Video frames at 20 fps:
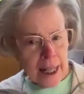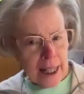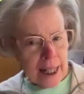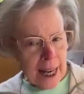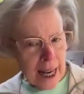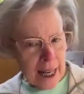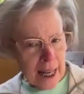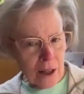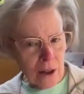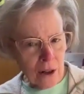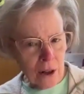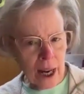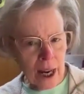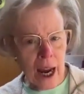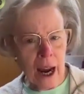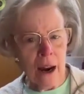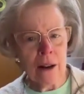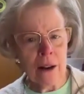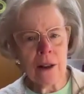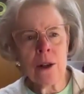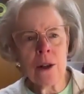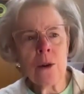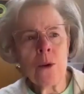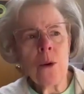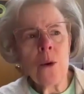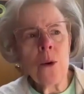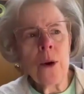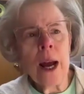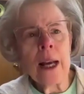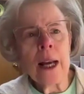Take your character
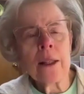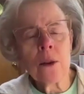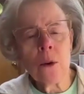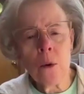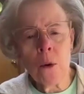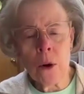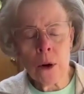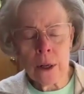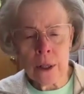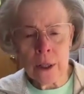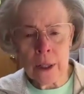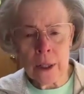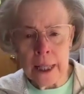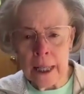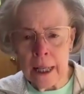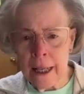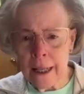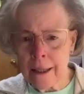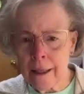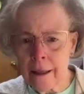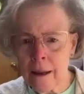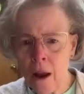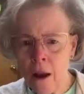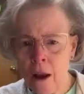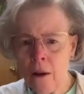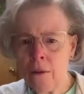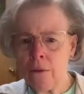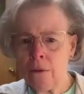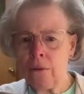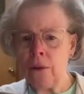who has orderliness
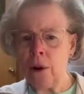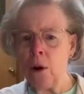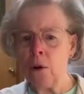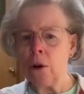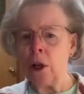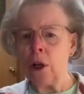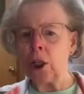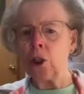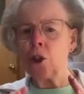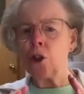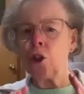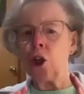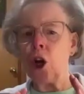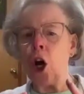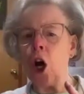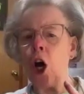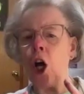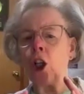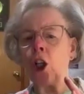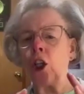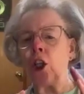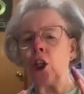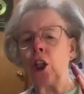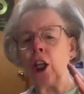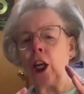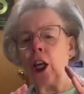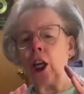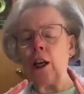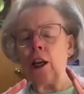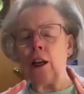very
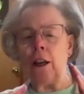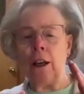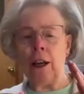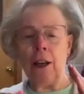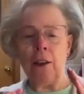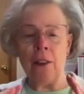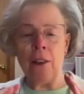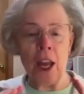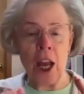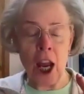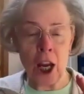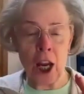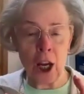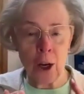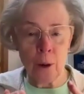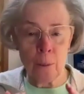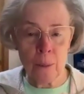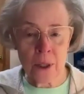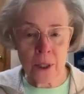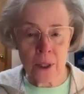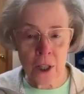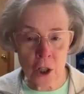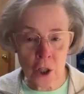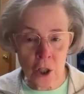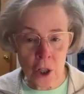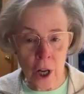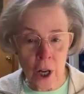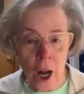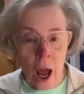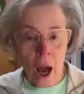solidly in the anchor
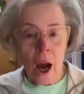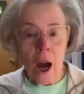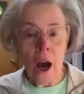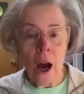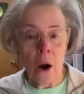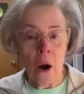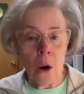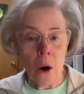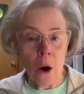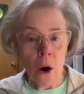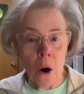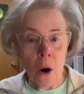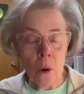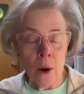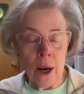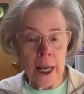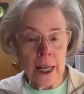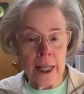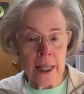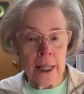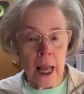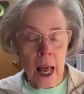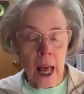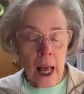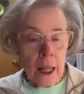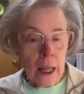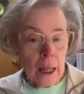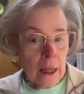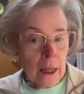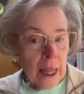position. Uh-oh, he's
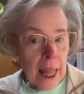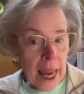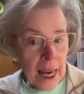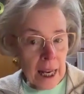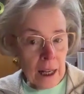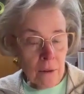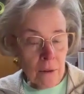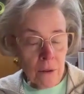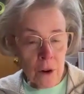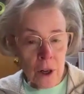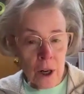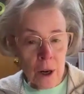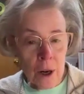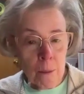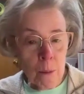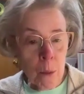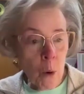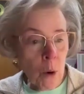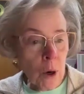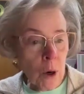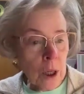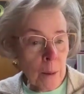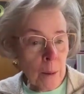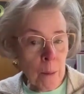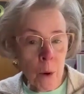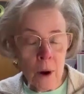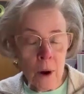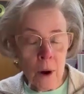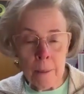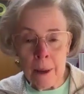late for an important
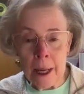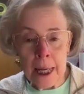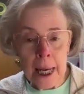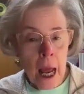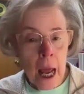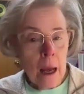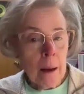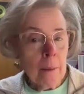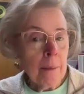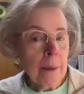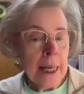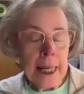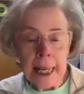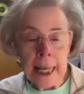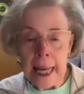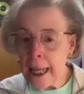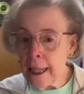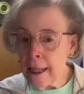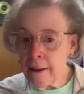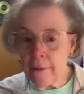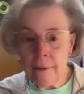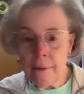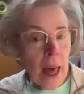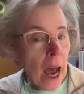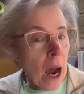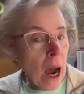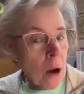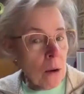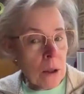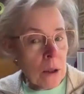appointment, but he can't leave the
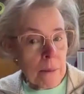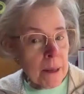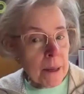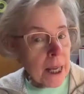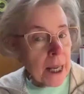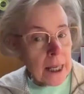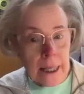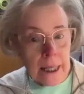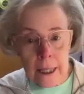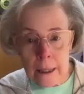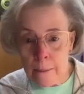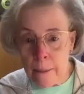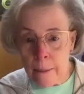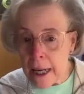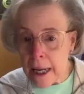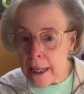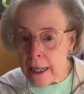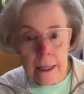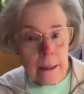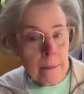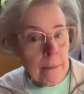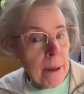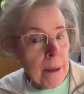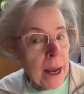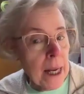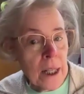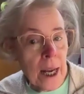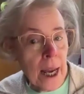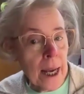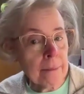house because his bed isn't
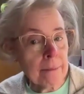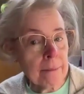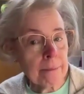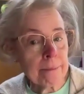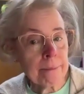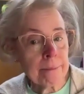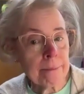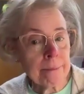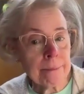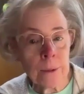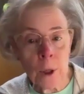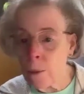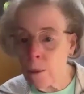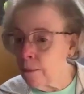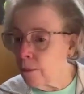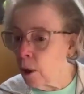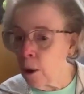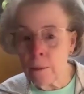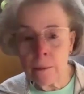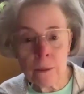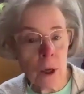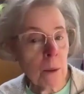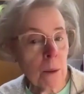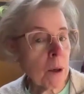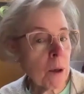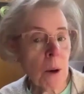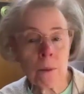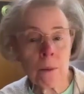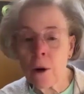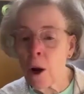made yet. Nope, nope,
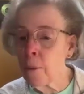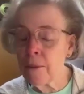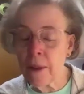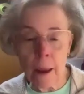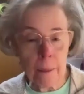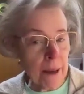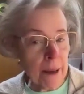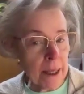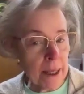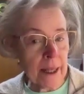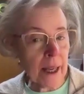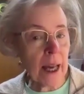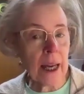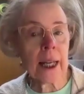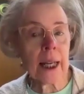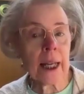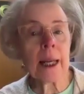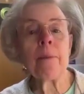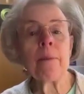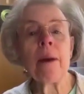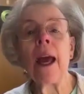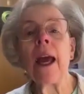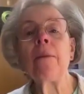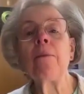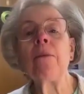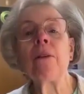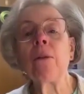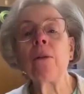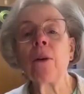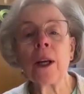nope, nope, nope. That bed's got to get
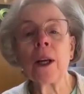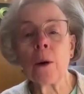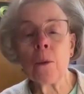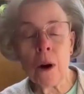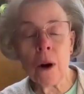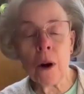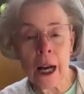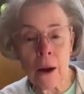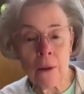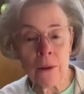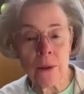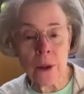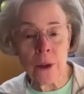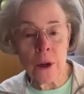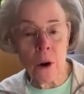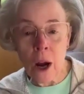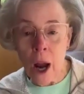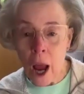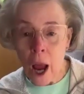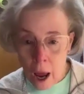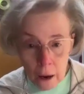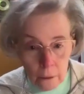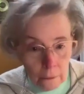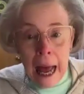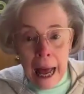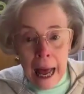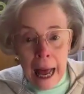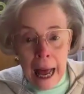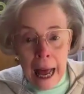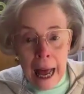made before he can walk out the door.
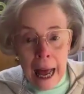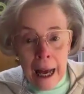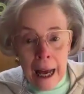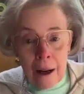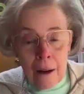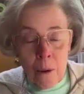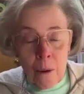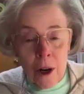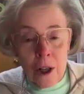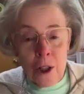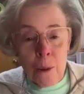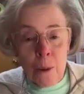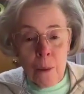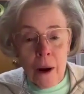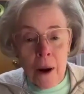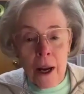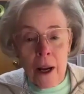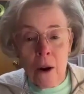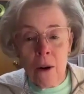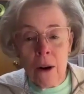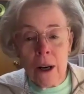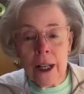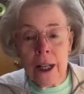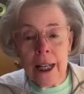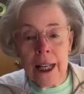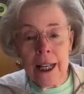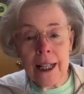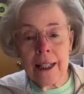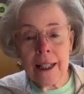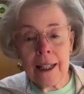Where's your
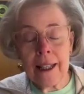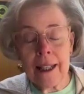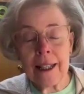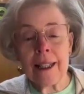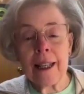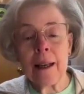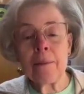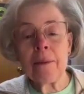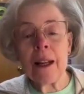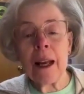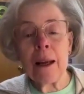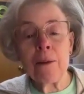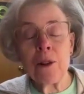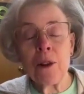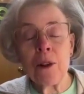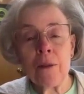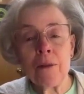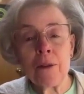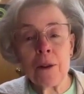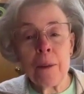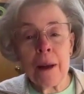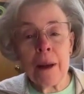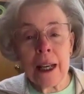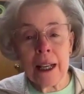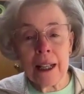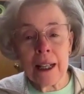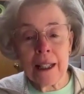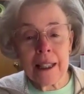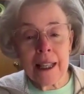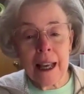priorities? Sometimes you have to
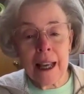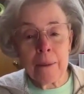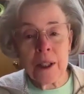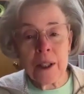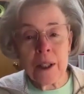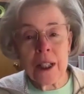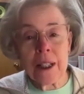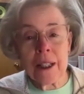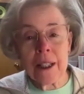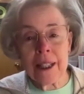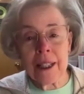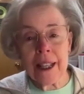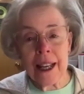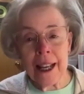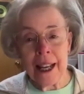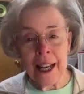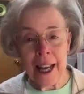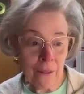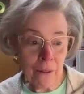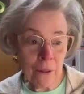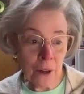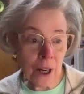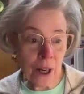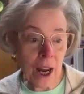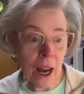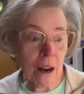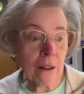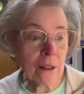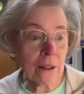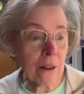make exceptions. And if your
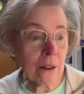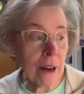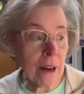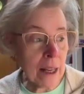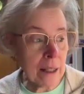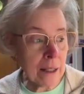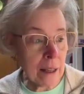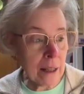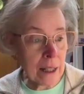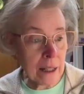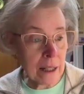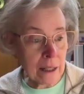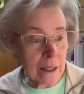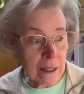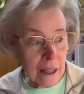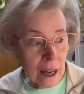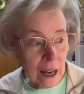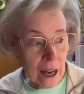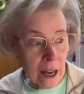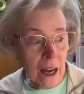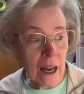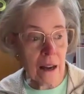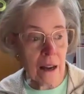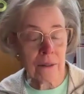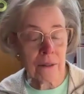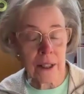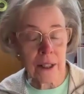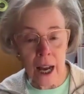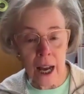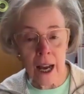character has a
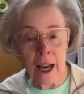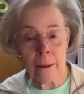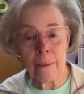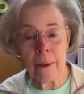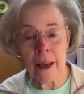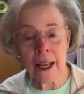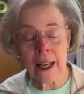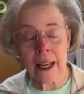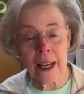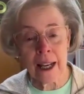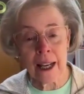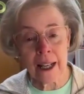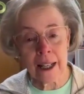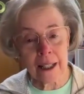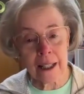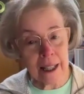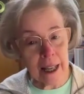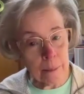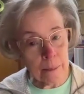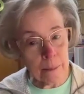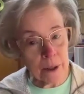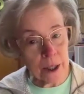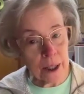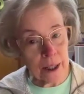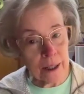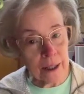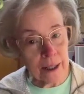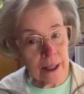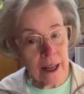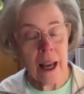tough time making
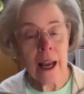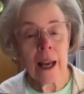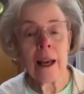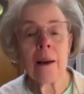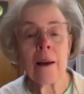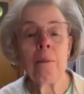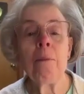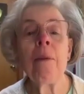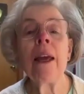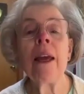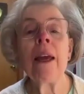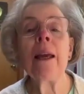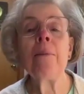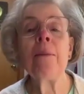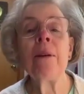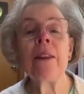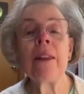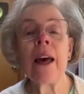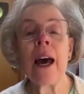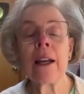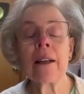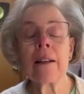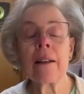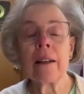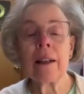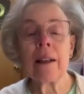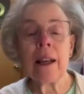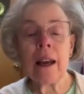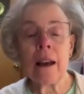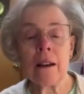exceptions, maybe
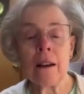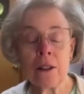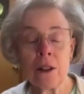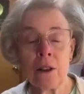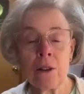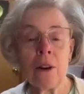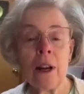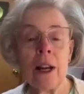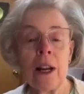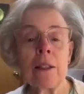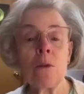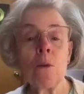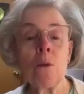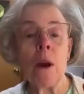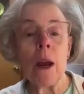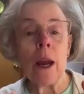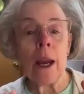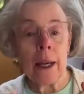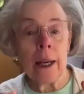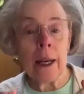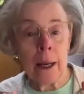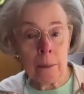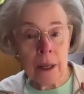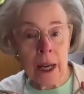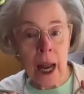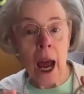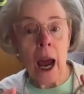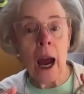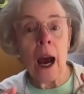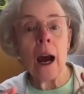that character trait's weighing
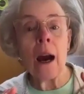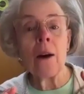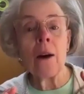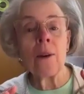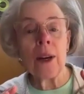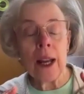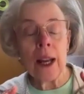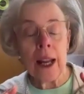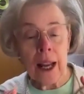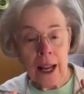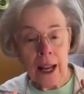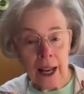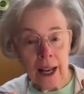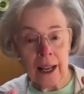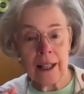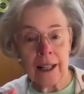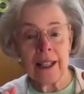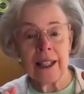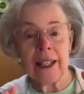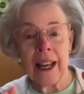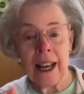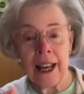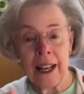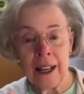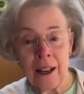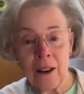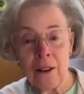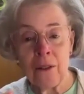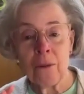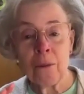him down
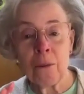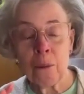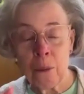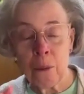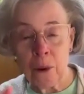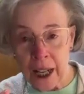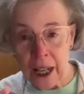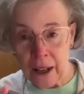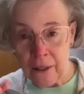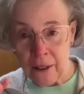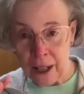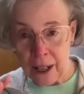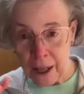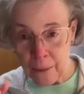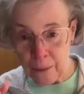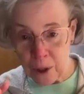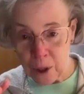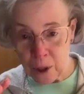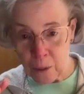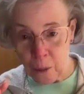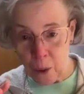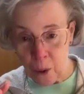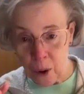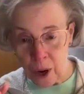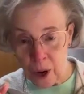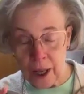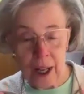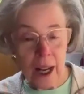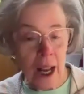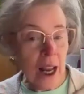instead of giving him
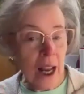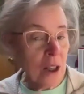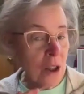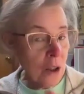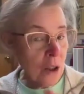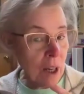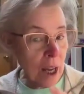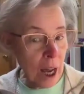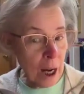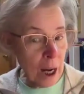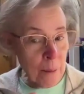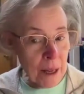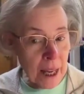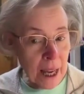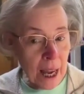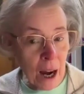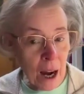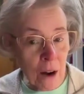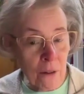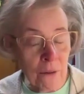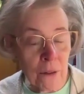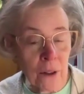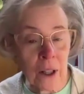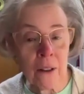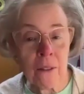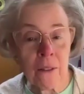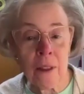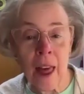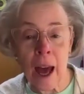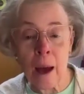support. So you got to be
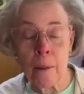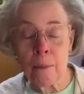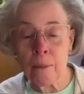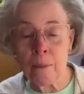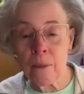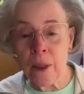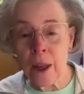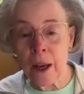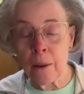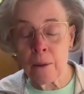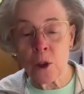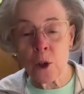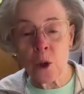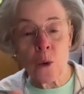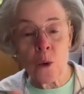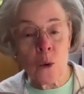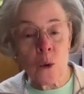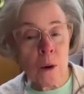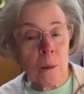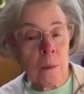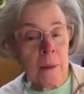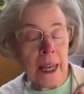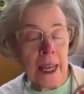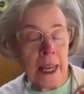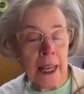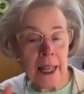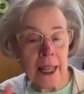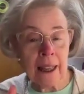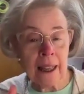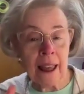careful of that, the dual
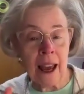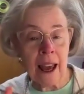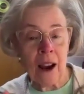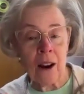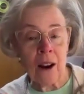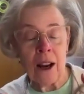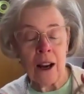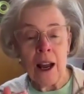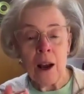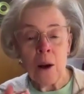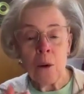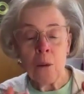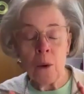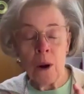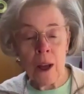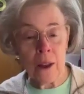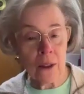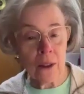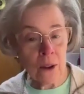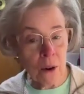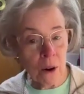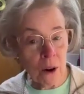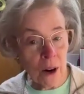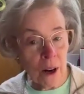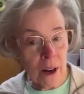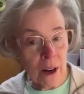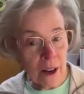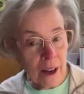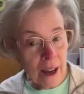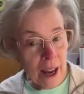meaning there with
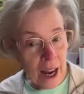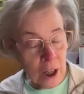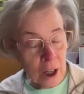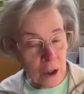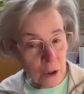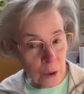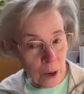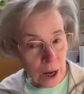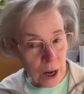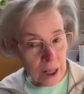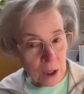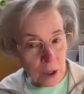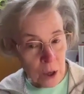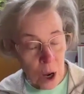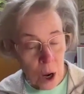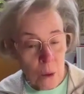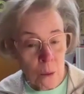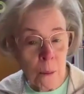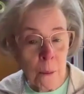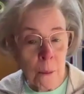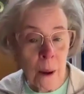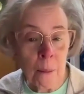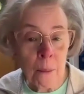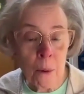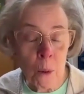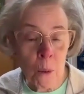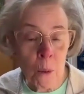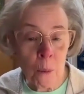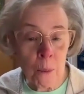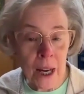your anchor traits.
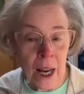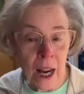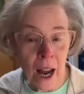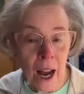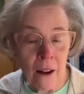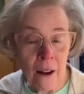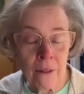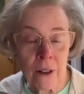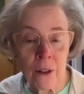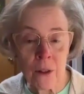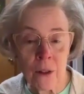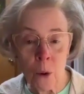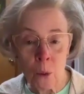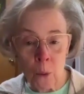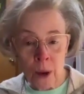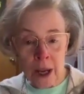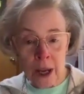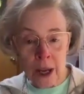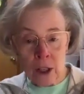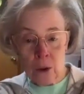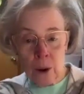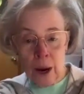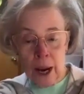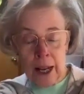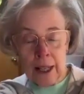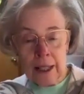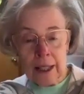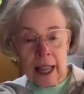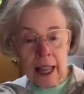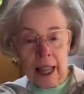Remember when we covered the wing
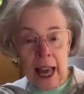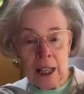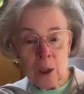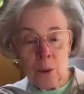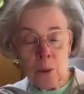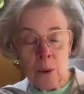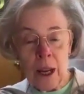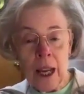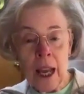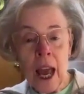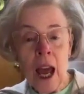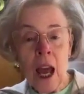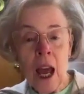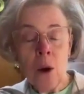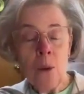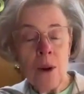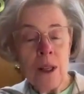traits last week?